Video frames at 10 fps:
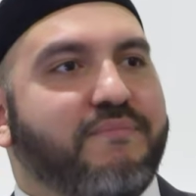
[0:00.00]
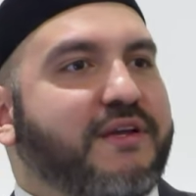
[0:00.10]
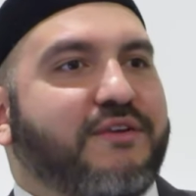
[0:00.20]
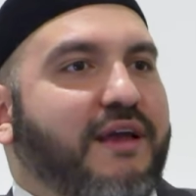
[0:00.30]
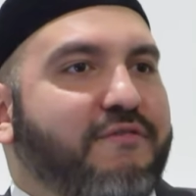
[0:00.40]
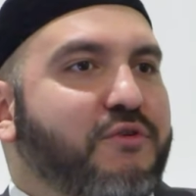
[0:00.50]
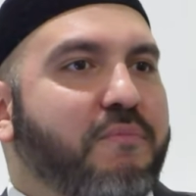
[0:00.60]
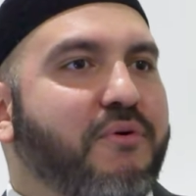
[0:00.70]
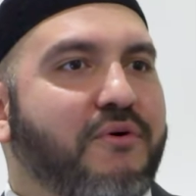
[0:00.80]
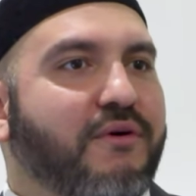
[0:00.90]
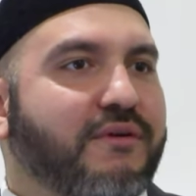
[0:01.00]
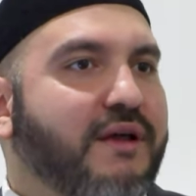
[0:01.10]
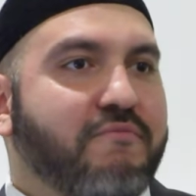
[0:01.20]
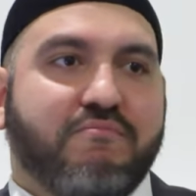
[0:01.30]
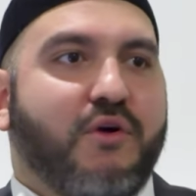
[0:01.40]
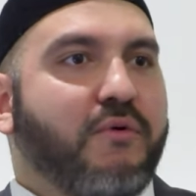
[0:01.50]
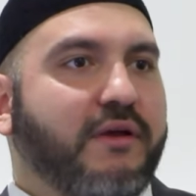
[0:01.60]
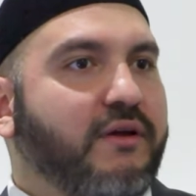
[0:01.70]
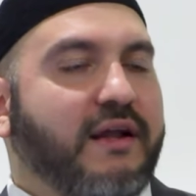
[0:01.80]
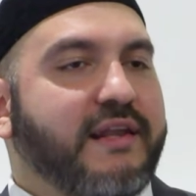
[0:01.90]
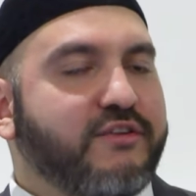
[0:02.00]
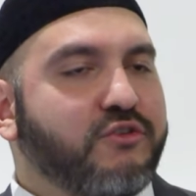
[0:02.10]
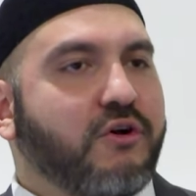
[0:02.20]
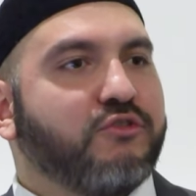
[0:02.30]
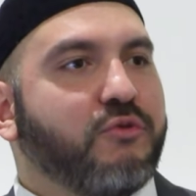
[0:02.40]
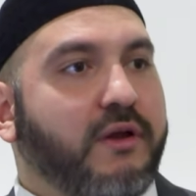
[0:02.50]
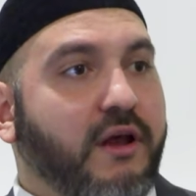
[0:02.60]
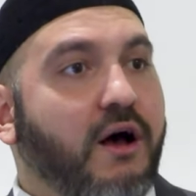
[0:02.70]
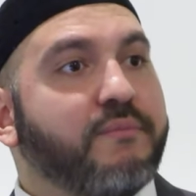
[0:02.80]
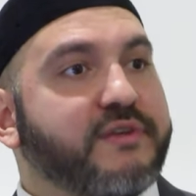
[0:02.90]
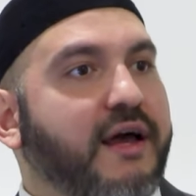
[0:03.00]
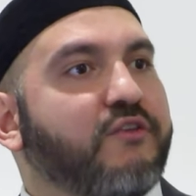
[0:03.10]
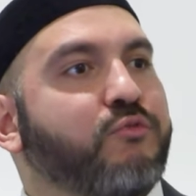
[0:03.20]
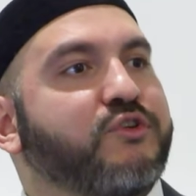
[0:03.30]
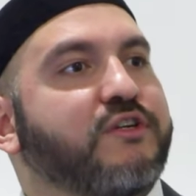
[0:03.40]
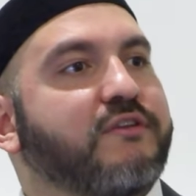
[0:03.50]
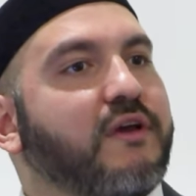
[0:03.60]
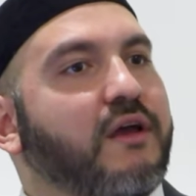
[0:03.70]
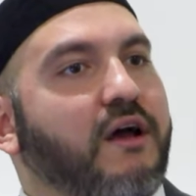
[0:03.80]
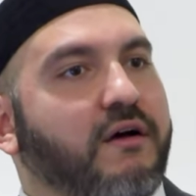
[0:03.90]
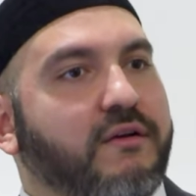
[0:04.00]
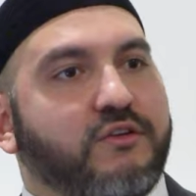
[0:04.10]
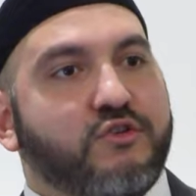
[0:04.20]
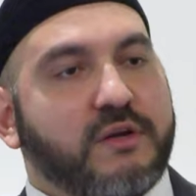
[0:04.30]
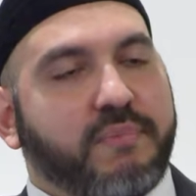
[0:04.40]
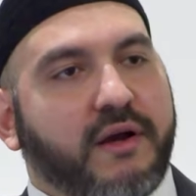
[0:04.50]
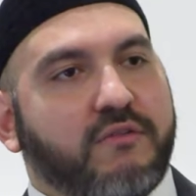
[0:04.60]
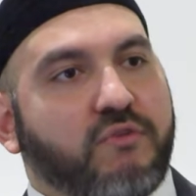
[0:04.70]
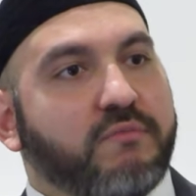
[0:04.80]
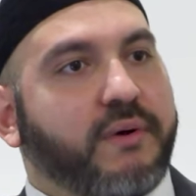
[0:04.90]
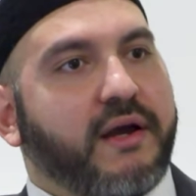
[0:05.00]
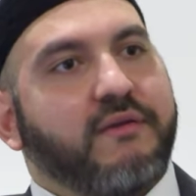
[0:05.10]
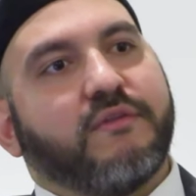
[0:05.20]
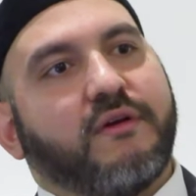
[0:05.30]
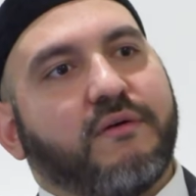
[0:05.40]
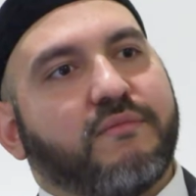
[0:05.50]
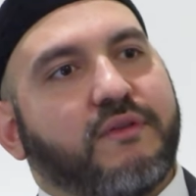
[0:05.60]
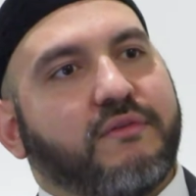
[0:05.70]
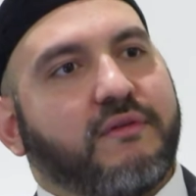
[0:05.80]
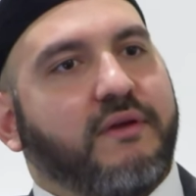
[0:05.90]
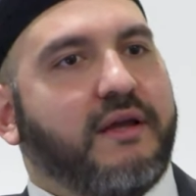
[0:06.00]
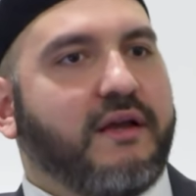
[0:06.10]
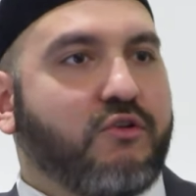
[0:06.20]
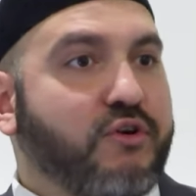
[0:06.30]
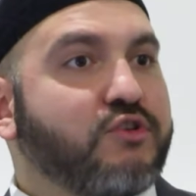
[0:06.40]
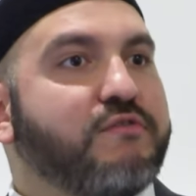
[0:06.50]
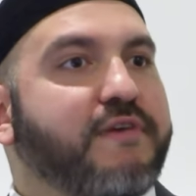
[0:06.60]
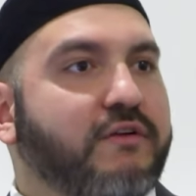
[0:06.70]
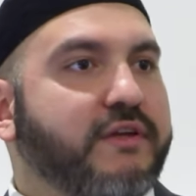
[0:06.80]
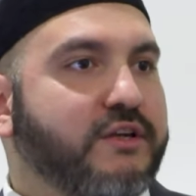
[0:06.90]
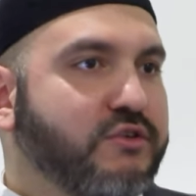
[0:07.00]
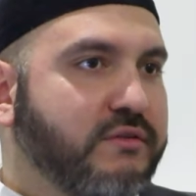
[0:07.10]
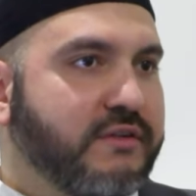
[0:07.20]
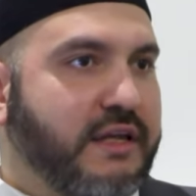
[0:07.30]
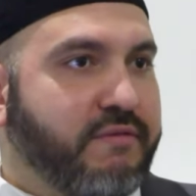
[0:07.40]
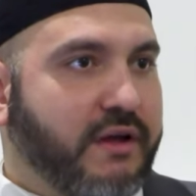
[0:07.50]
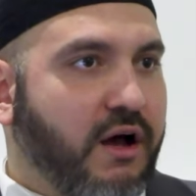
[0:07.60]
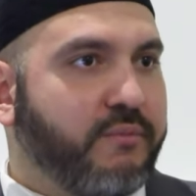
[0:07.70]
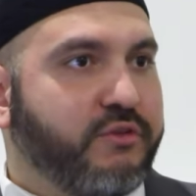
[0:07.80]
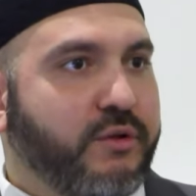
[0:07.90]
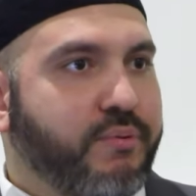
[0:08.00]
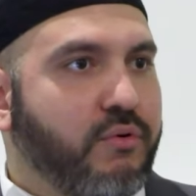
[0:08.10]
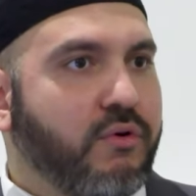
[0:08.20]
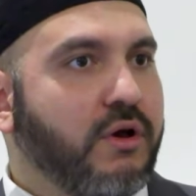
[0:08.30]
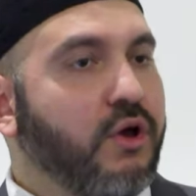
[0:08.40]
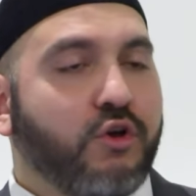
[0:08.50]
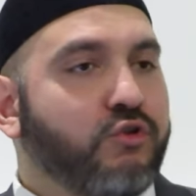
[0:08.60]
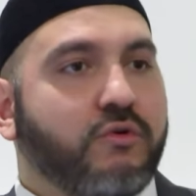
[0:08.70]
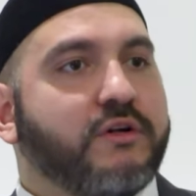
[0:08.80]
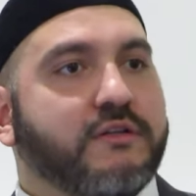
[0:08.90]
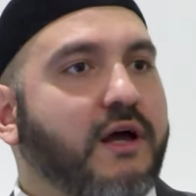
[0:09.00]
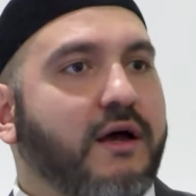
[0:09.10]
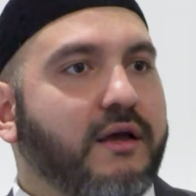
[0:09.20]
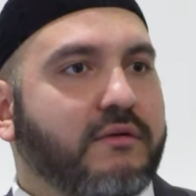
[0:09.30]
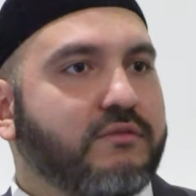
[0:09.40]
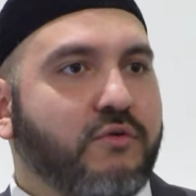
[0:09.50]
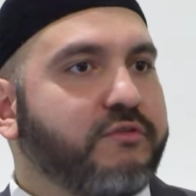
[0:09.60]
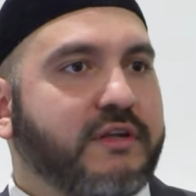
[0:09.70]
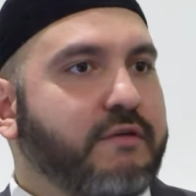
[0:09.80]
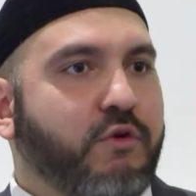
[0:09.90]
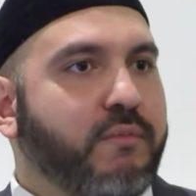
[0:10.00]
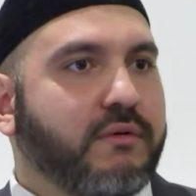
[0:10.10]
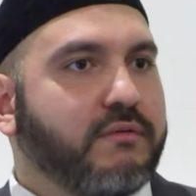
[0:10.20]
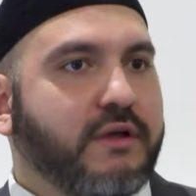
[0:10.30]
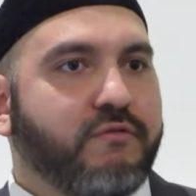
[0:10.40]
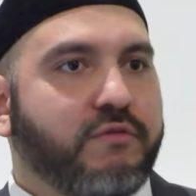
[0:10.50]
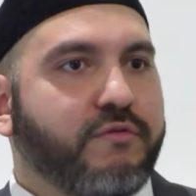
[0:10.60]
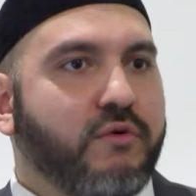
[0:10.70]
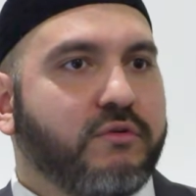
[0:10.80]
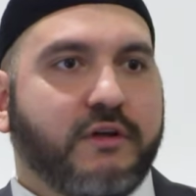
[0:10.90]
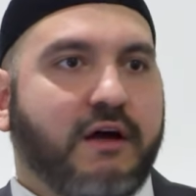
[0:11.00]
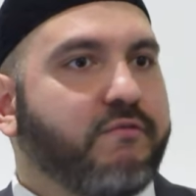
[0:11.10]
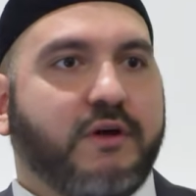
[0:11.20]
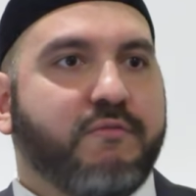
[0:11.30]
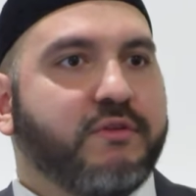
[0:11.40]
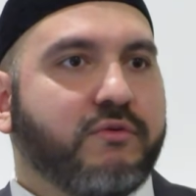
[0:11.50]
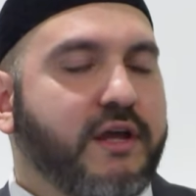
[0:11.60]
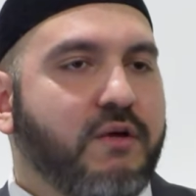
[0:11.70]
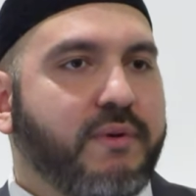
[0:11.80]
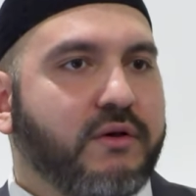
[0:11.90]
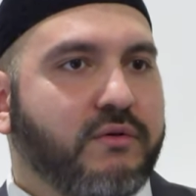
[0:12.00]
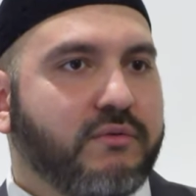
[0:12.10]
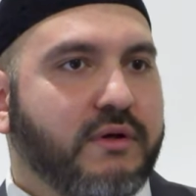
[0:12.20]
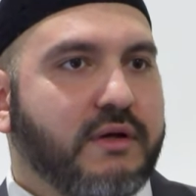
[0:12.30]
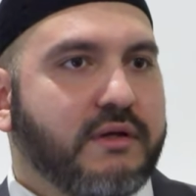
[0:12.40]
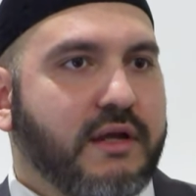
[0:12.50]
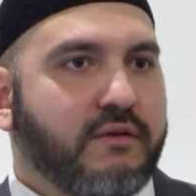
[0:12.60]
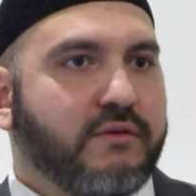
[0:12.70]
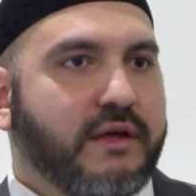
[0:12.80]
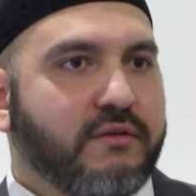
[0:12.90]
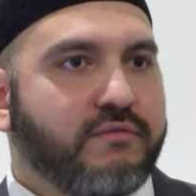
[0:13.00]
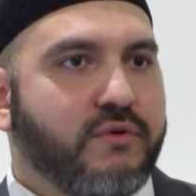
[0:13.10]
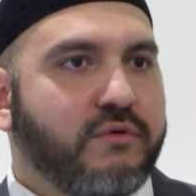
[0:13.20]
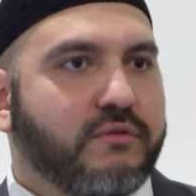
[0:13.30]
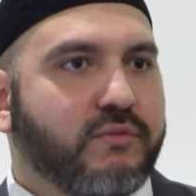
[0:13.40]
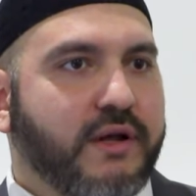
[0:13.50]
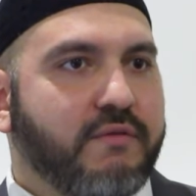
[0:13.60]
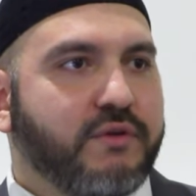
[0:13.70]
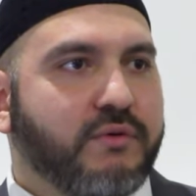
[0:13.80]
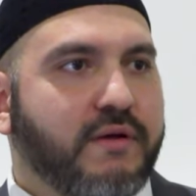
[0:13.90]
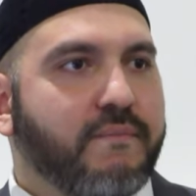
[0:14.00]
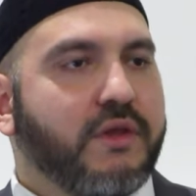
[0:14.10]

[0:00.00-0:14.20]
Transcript: because if you are poor, no, you know, unless you go to an almshouse, which is uh, uh, usually by, run by the, the, a, a, Christian foundation giving alms to the poor, you're going to die. No one's going to give you, give you food. The government don't care about you getting, getting food and what have you, right?